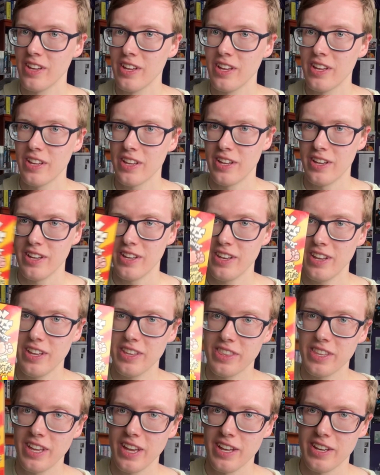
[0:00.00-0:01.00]
Yeah, and at
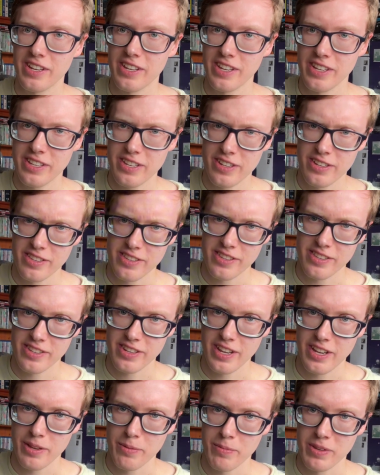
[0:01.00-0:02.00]
the end he turns his
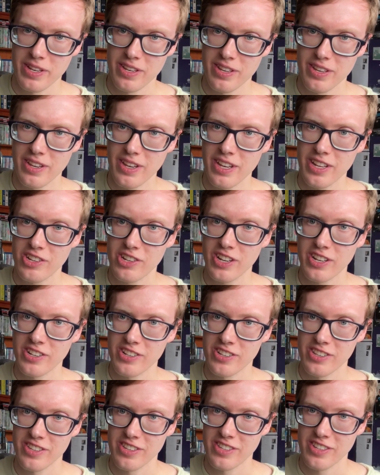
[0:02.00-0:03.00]
name and he
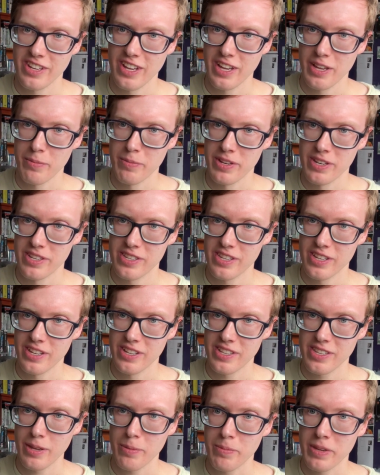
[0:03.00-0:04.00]
changes his name into
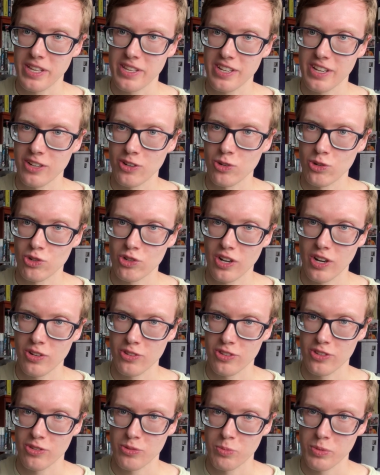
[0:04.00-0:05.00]
Tippy Tinkle
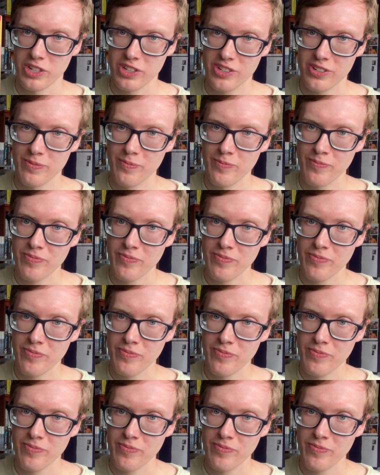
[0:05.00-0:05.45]
Trousers, which